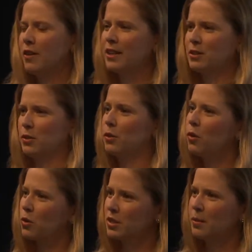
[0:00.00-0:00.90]
vessel
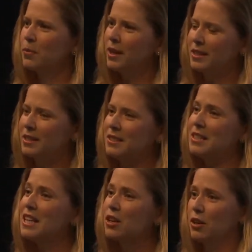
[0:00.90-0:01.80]
or someplace
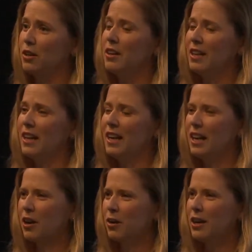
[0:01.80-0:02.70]
near an
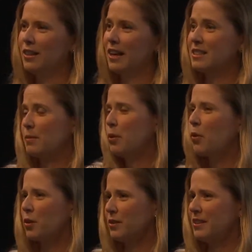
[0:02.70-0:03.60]
area that's
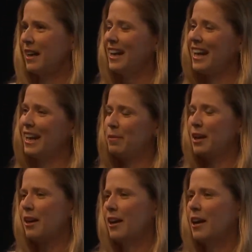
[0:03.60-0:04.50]
important that can't be
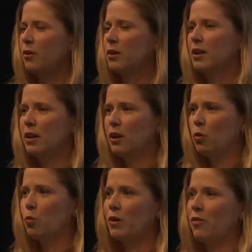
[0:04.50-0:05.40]
cut out,
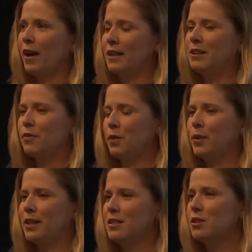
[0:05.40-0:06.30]
we find different
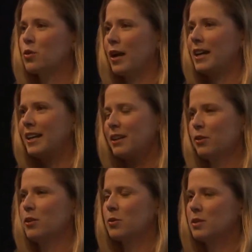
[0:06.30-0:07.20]
ways to try and kill
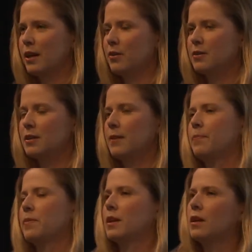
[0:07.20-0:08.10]
those cells.
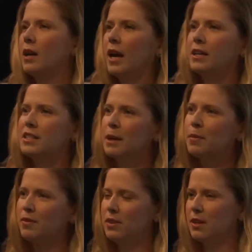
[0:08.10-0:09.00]
And some
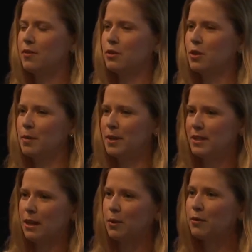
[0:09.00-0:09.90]
of the different treatments
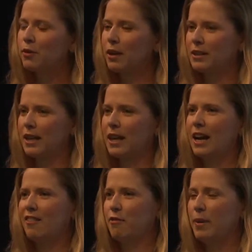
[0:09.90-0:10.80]
that we've looked at
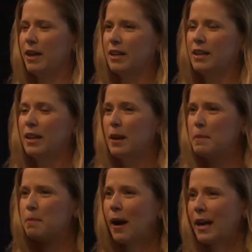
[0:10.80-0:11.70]
have been
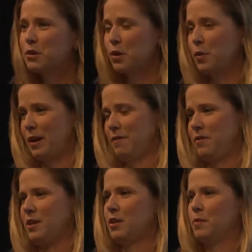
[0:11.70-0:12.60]
microwave
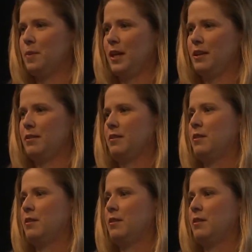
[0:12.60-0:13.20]
therapy